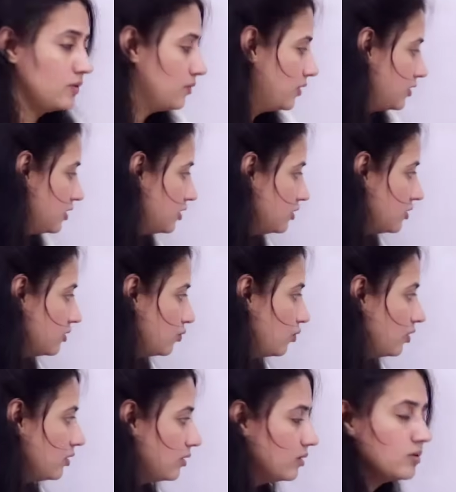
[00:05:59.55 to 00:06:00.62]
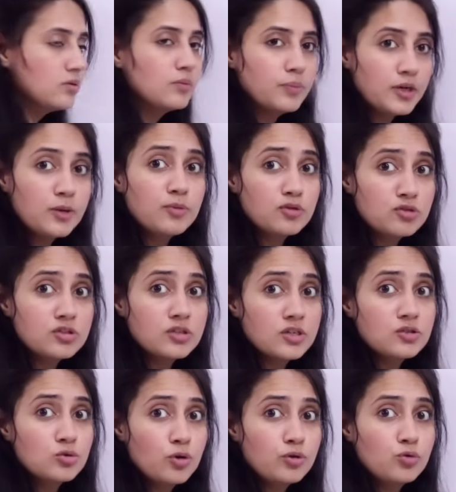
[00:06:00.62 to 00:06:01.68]
This is what preprocessor
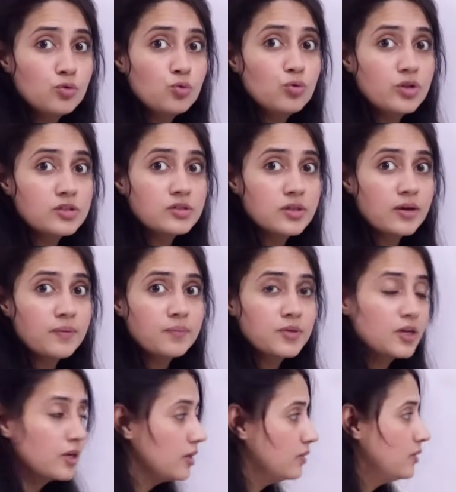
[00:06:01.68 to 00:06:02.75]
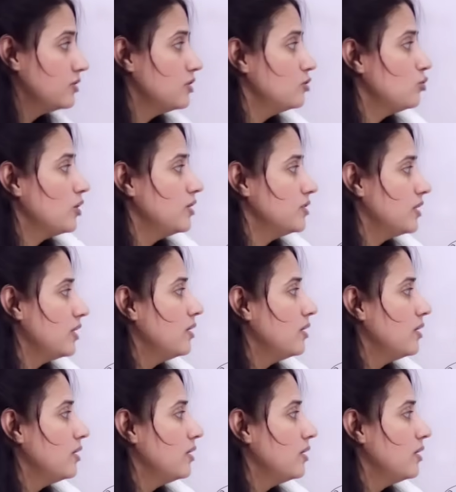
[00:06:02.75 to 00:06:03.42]
is going to do this thing. This is, you can